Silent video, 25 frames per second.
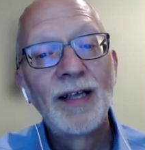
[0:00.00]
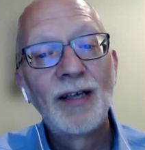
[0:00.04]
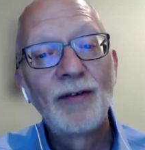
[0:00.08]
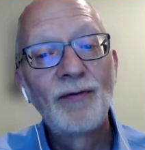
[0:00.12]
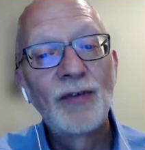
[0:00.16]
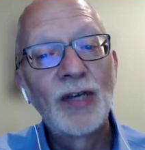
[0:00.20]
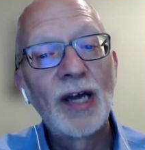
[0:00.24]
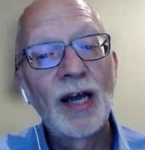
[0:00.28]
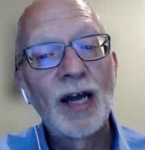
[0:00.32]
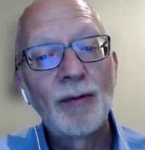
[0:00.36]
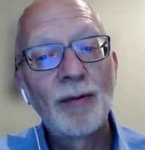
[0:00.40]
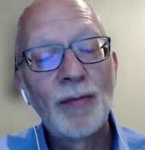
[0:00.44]

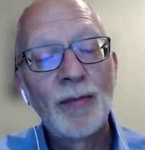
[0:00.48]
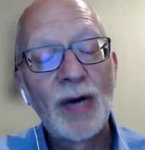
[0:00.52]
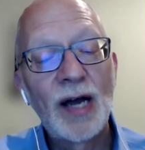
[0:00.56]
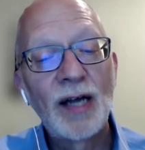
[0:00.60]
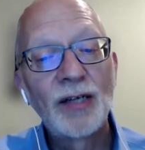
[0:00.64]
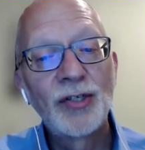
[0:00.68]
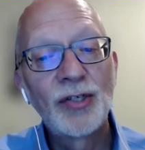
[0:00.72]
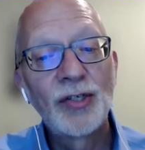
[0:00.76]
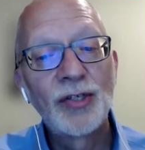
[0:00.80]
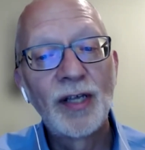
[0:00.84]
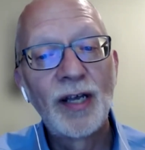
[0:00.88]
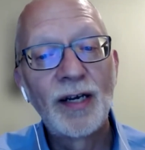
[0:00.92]
If you got a
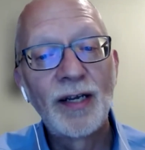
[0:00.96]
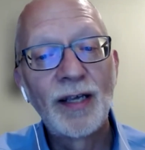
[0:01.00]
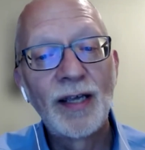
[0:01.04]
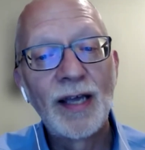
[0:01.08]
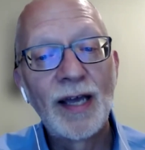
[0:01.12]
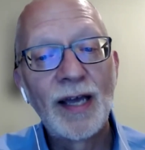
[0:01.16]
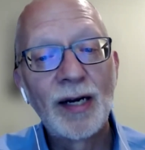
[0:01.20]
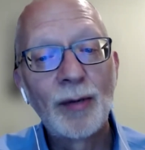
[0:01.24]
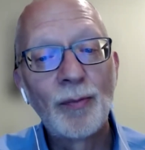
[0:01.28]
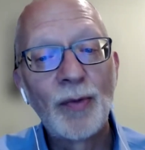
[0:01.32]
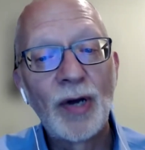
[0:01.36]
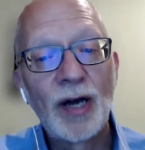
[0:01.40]

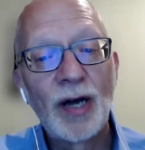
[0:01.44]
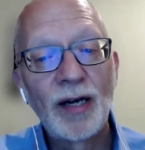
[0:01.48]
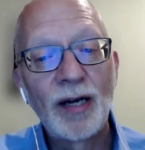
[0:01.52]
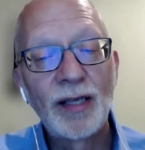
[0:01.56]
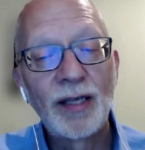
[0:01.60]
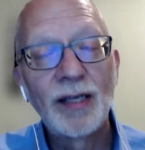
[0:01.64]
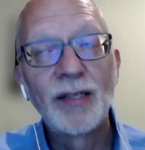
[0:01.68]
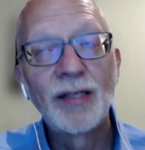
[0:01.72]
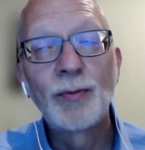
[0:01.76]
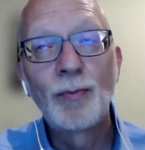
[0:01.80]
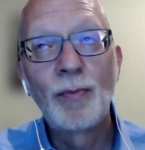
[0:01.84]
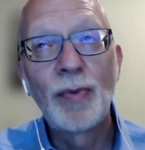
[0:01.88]
modulating
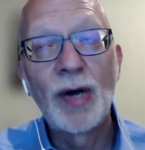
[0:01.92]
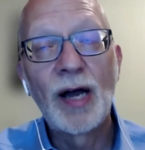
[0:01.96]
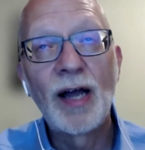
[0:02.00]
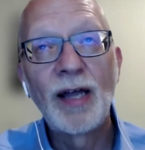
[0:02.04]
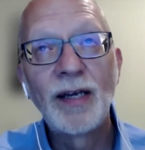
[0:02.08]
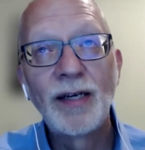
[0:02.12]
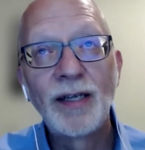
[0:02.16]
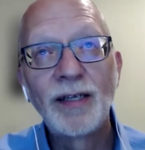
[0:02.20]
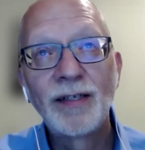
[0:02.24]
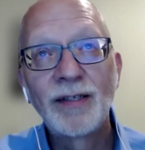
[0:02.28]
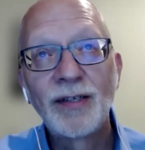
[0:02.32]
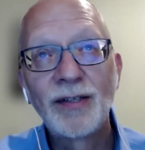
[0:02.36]
antibody, it's
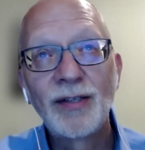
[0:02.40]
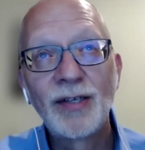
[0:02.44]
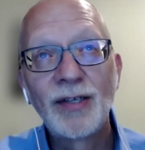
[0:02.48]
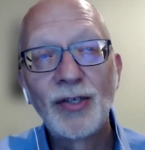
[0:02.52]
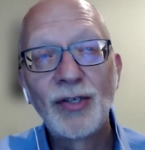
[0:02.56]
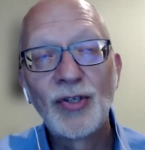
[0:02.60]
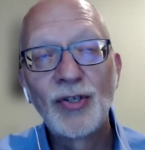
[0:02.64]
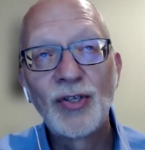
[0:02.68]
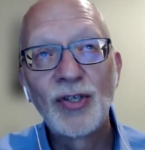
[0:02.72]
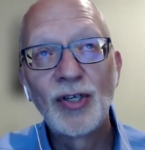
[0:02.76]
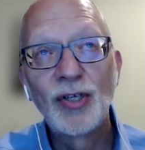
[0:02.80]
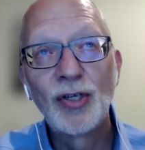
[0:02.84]
binding to
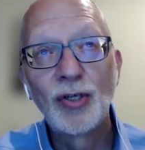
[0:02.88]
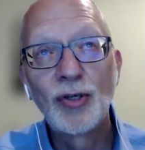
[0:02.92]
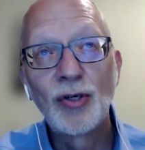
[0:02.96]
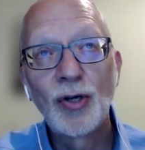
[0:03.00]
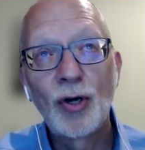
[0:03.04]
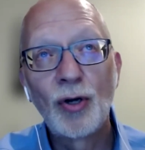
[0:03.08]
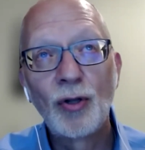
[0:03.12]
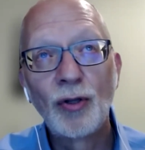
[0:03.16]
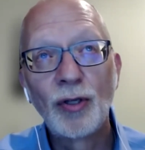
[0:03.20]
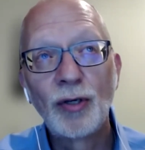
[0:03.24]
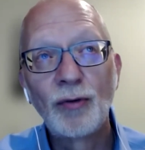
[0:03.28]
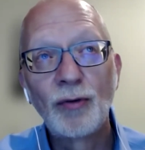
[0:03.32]
the
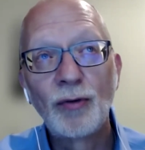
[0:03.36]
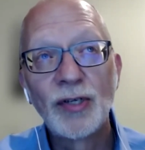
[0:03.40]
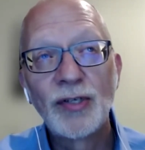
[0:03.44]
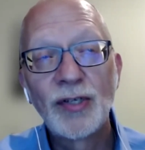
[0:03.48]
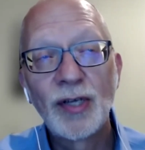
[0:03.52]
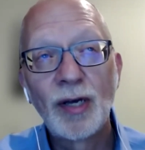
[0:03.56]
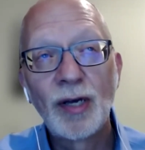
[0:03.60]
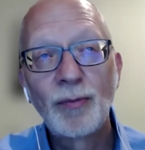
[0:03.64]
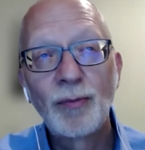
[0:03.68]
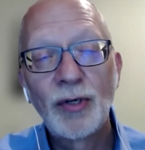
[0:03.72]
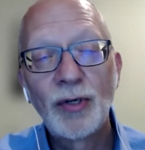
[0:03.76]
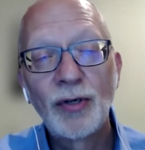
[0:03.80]
acetylcholine
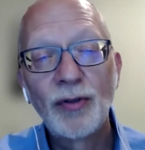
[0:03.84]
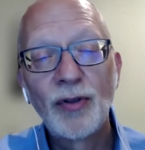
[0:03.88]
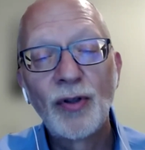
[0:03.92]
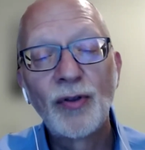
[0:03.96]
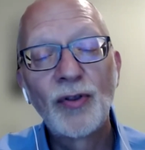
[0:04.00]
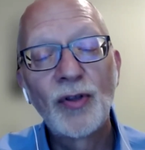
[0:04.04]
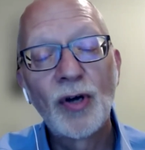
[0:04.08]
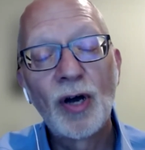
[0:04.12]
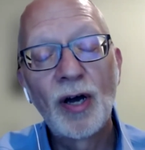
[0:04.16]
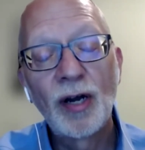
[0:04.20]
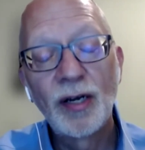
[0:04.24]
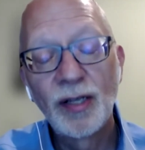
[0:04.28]
receptor.
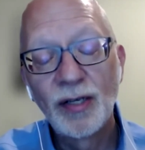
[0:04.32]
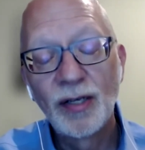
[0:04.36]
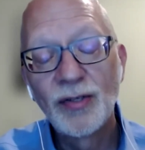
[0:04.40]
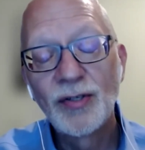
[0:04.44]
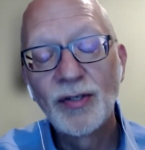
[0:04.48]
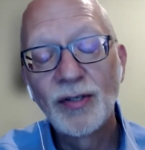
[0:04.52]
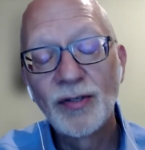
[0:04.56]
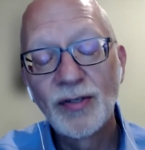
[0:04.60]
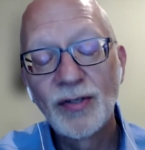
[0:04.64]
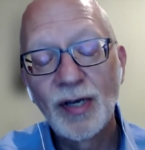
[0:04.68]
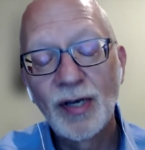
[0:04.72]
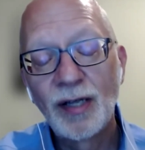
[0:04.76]
The thought
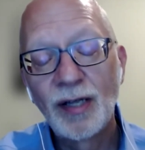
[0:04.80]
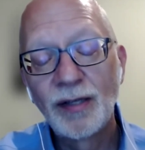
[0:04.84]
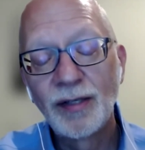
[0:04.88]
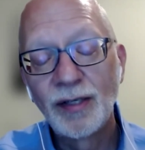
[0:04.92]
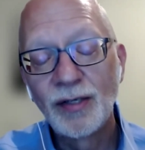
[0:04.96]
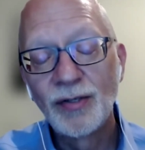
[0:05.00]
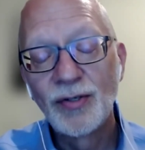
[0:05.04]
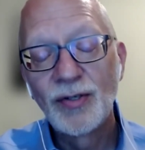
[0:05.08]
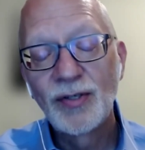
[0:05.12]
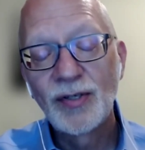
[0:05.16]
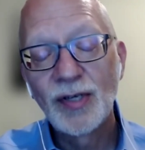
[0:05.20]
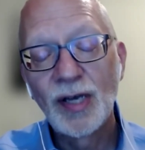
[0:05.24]
is it's on
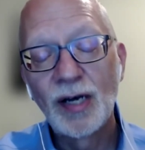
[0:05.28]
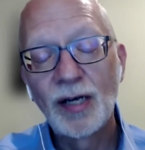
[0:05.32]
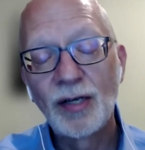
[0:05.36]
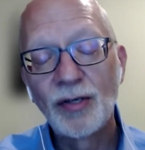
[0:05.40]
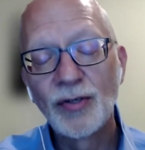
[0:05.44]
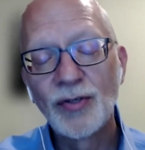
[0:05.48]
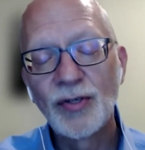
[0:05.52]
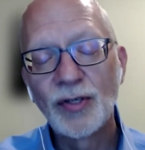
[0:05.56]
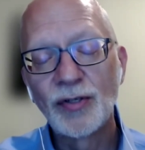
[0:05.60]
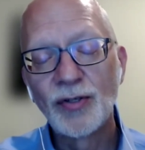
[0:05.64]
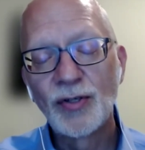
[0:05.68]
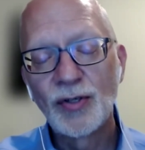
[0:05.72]
these
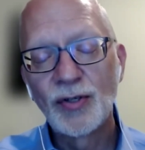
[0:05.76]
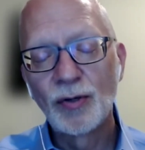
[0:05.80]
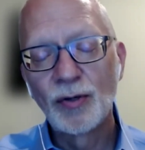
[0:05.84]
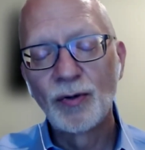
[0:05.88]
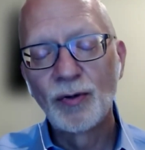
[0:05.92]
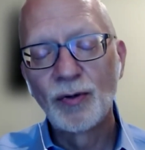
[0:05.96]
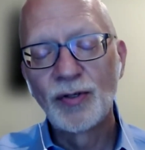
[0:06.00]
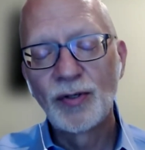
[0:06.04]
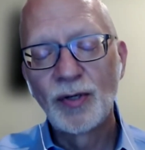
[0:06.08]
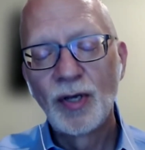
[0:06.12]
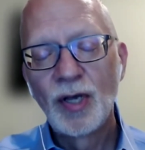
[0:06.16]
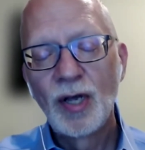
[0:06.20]
cells, and
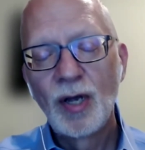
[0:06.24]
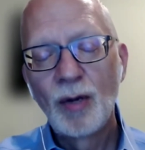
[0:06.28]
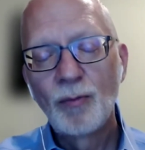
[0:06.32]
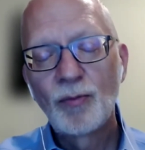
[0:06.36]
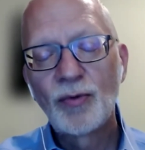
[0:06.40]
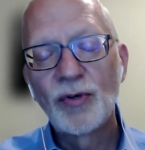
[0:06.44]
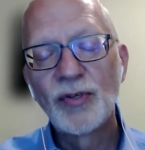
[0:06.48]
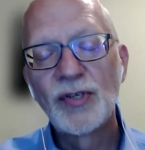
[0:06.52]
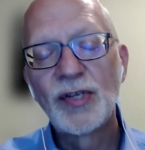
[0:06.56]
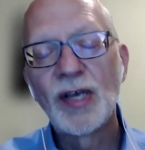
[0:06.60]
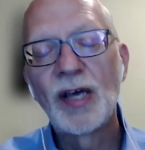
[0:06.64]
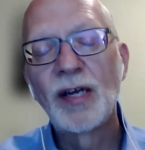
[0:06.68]
so it's
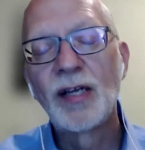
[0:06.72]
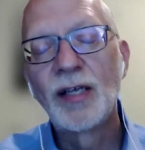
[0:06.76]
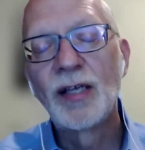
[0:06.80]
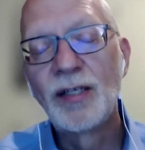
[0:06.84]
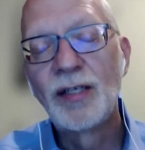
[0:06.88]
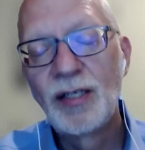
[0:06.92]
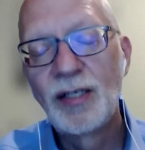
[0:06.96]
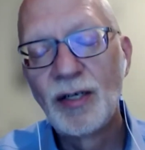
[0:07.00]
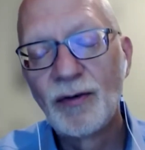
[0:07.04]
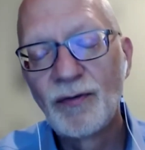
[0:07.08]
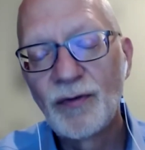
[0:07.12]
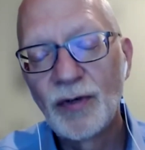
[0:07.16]

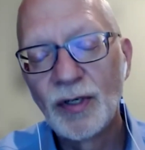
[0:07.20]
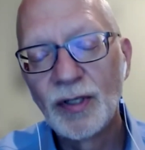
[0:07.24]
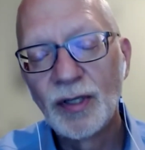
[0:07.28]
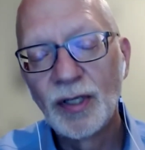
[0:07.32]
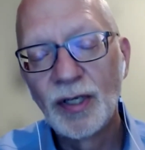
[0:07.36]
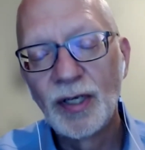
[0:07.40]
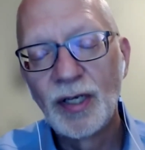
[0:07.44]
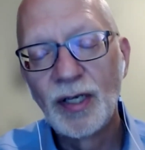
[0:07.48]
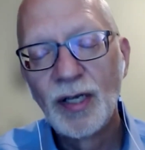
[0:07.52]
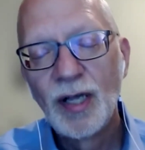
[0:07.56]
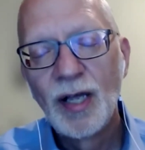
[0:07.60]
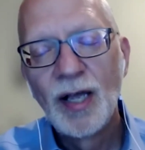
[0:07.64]
presented
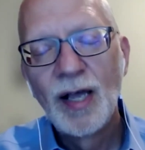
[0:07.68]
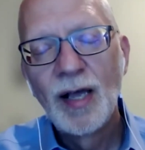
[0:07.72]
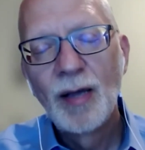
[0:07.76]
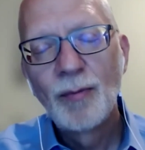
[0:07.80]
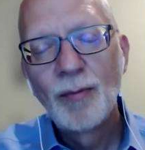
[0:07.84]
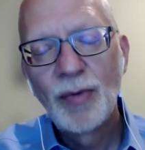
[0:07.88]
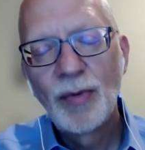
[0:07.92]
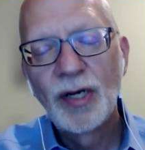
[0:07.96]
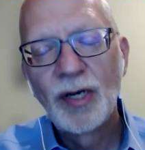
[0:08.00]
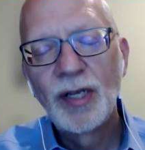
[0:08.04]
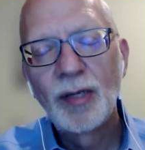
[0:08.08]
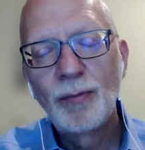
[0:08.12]
differently,
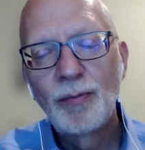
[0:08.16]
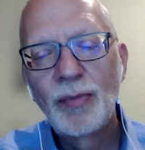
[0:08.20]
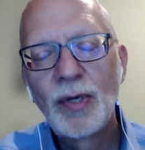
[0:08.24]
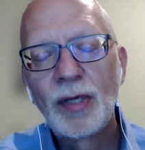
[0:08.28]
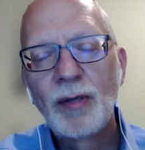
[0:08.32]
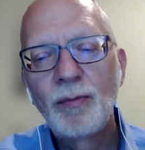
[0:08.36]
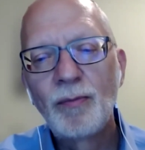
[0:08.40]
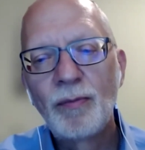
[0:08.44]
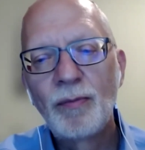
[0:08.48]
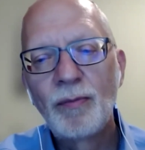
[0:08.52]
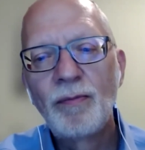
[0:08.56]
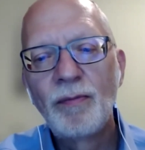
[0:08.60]
but
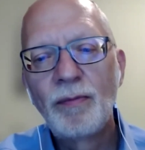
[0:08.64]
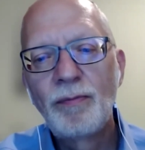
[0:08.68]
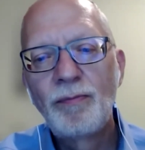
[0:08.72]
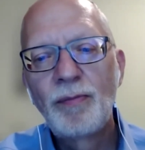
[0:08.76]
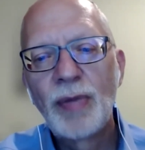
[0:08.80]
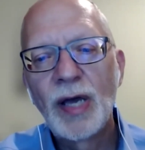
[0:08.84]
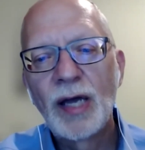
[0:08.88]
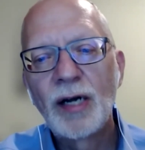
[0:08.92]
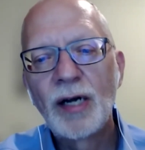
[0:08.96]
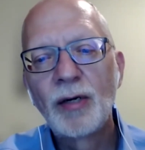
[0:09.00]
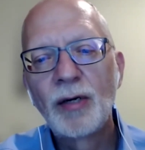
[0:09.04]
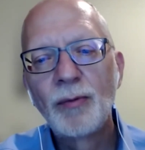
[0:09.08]

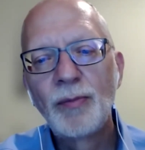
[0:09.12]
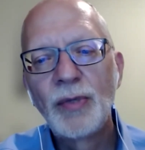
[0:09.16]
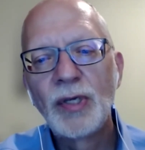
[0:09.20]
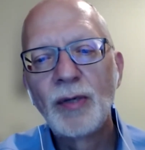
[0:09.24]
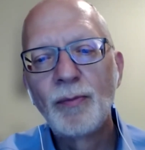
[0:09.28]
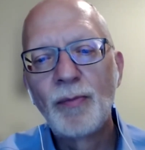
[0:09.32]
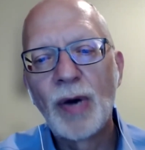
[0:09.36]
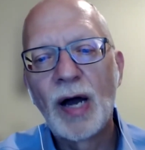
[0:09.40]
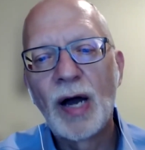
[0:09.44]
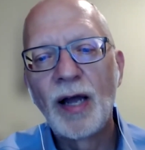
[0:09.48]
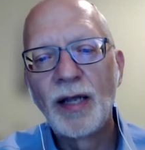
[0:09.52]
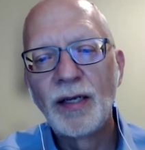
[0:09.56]
it better
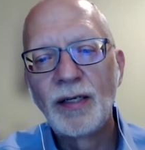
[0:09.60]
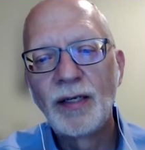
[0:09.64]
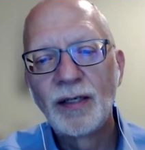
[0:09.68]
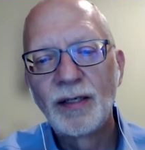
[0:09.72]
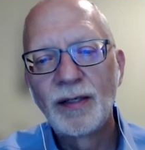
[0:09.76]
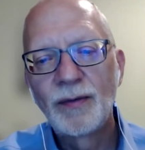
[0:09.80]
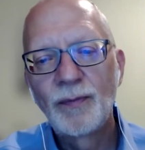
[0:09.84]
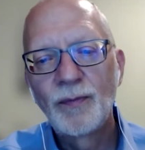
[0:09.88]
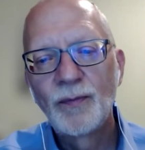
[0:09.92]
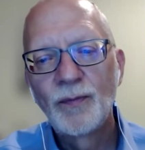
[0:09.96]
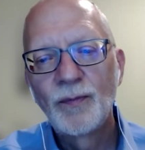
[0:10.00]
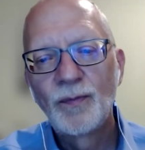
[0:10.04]
be
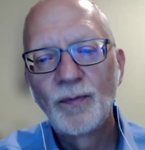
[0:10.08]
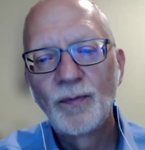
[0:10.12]
binding.